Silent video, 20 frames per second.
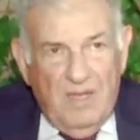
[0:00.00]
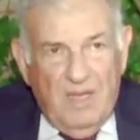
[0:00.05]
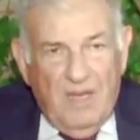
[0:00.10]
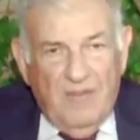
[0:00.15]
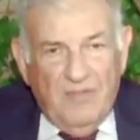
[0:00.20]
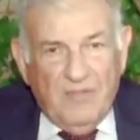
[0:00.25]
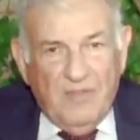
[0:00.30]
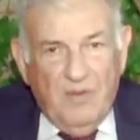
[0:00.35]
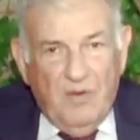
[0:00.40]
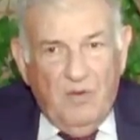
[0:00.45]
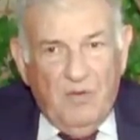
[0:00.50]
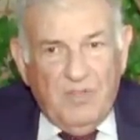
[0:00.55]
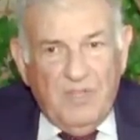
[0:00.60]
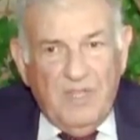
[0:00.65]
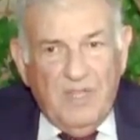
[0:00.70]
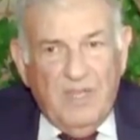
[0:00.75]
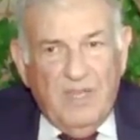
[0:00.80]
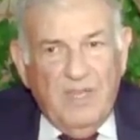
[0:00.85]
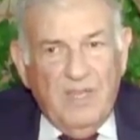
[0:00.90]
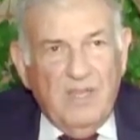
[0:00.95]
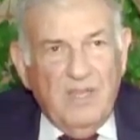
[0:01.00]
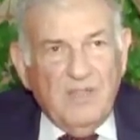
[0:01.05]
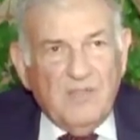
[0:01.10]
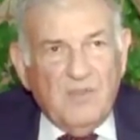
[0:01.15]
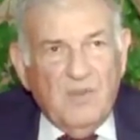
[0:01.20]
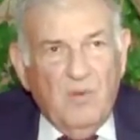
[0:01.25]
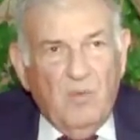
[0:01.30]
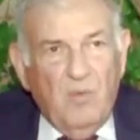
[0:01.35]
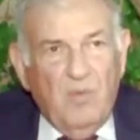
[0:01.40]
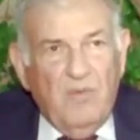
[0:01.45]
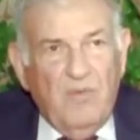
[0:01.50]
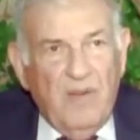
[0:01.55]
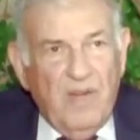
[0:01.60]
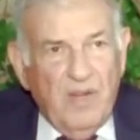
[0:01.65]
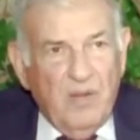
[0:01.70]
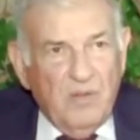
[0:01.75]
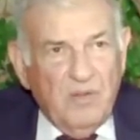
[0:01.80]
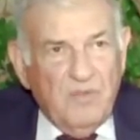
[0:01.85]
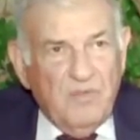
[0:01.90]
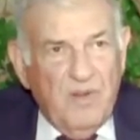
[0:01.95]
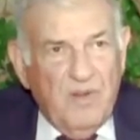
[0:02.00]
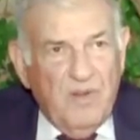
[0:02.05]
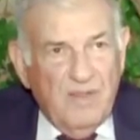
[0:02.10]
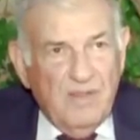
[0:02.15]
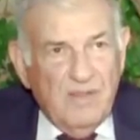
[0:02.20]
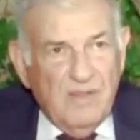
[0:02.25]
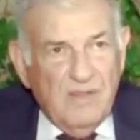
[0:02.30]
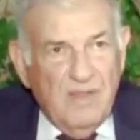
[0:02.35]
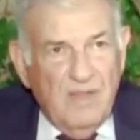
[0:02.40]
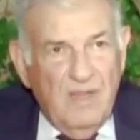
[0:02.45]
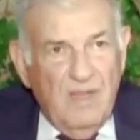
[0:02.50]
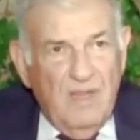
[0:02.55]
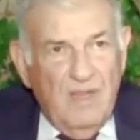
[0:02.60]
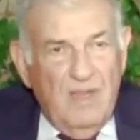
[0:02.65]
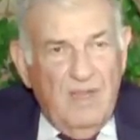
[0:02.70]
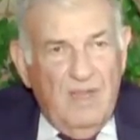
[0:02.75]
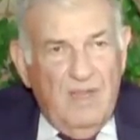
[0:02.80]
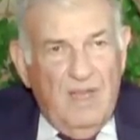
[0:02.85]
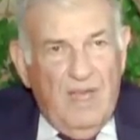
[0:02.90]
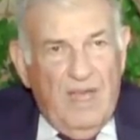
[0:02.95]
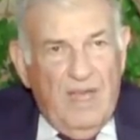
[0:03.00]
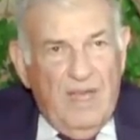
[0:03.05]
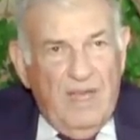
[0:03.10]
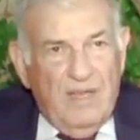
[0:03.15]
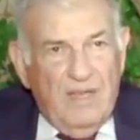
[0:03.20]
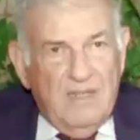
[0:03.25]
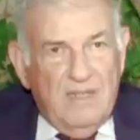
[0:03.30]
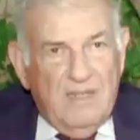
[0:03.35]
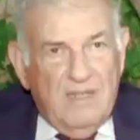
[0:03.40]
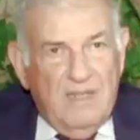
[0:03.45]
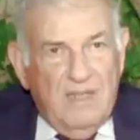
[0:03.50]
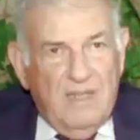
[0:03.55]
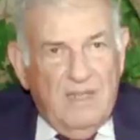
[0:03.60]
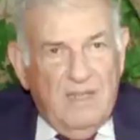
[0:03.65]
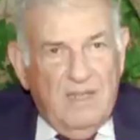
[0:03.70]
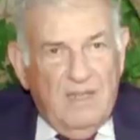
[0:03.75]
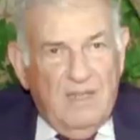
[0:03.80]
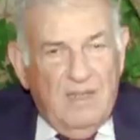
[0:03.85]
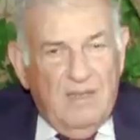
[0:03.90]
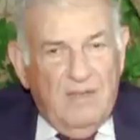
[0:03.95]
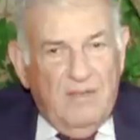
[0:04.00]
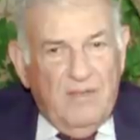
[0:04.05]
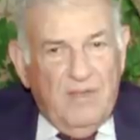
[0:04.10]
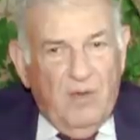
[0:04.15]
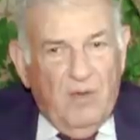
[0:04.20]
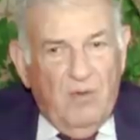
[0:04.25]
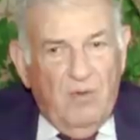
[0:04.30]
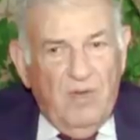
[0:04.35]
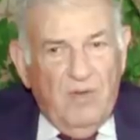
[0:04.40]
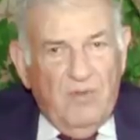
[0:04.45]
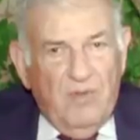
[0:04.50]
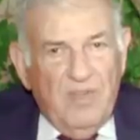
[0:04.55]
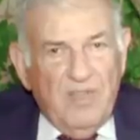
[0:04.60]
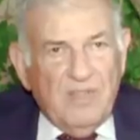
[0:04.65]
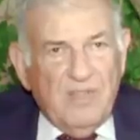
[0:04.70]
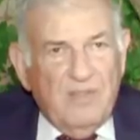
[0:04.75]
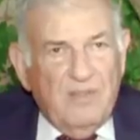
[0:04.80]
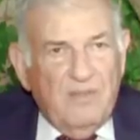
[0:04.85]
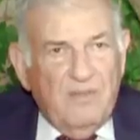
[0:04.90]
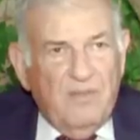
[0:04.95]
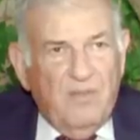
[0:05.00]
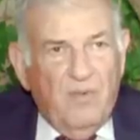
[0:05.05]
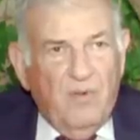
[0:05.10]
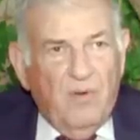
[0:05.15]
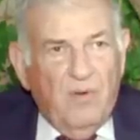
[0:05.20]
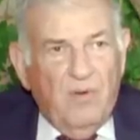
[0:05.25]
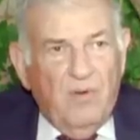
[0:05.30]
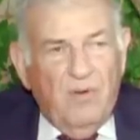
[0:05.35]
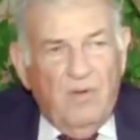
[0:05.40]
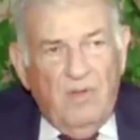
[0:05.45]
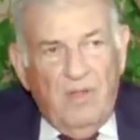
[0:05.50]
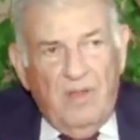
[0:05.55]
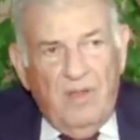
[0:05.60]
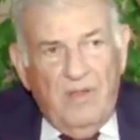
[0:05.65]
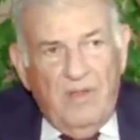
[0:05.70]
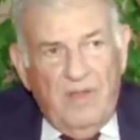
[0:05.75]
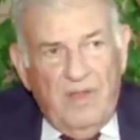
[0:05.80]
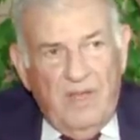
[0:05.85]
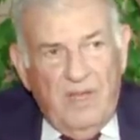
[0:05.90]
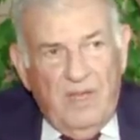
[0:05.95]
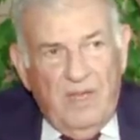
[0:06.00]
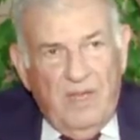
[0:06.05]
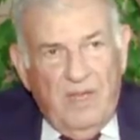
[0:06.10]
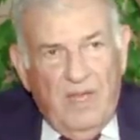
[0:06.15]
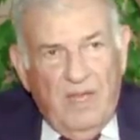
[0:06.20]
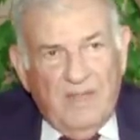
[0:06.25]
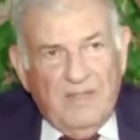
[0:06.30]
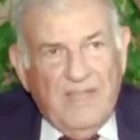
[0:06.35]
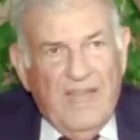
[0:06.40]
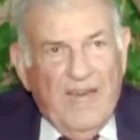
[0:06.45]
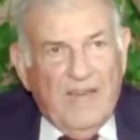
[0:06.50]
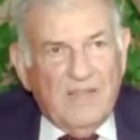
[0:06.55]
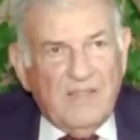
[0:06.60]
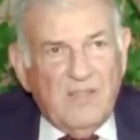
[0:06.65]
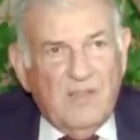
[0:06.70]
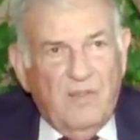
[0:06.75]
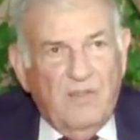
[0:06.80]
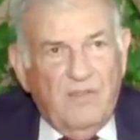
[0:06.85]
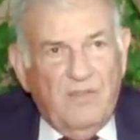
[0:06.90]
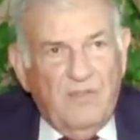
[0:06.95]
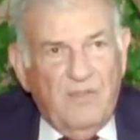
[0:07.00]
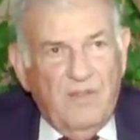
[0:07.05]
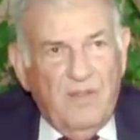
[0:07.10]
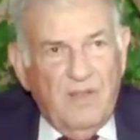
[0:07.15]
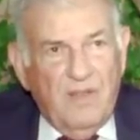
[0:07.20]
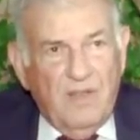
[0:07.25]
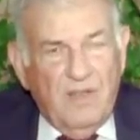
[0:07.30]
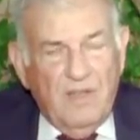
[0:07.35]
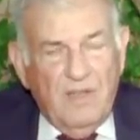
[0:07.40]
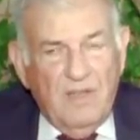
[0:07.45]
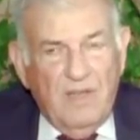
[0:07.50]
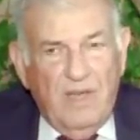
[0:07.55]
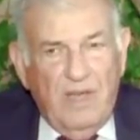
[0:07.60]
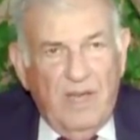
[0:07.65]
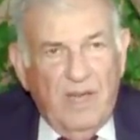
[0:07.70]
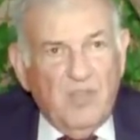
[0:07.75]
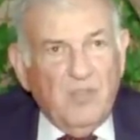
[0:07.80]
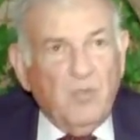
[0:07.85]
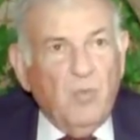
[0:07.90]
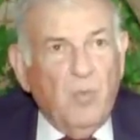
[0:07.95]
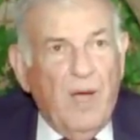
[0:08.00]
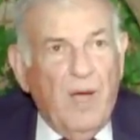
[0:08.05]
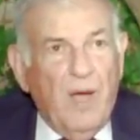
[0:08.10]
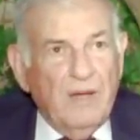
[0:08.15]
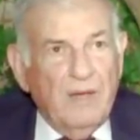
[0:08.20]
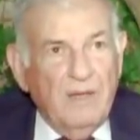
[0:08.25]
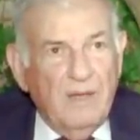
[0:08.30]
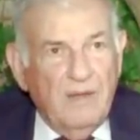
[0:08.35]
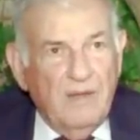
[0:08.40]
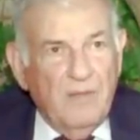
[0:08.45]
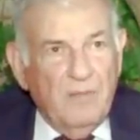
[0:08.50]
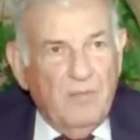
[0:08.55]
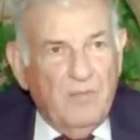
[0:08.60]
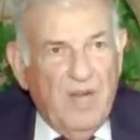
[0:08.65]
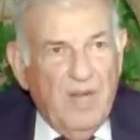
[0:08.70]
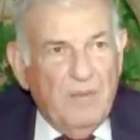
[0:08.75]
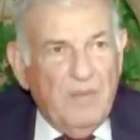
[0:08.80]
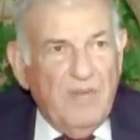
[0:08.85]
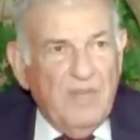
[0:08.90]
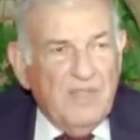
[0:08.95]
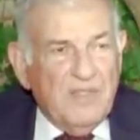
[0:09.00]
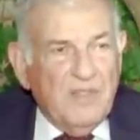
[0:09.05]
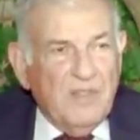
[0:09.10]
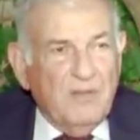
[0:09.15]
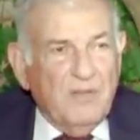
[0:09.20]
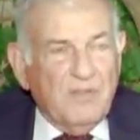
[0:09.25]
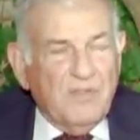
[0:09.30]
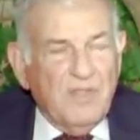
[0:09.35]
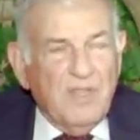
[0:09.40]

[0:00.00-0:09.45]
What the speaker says: After all, Turkey and Israel were very good friends, and the only reason for the attacks of Erdogan, the Prime Minister of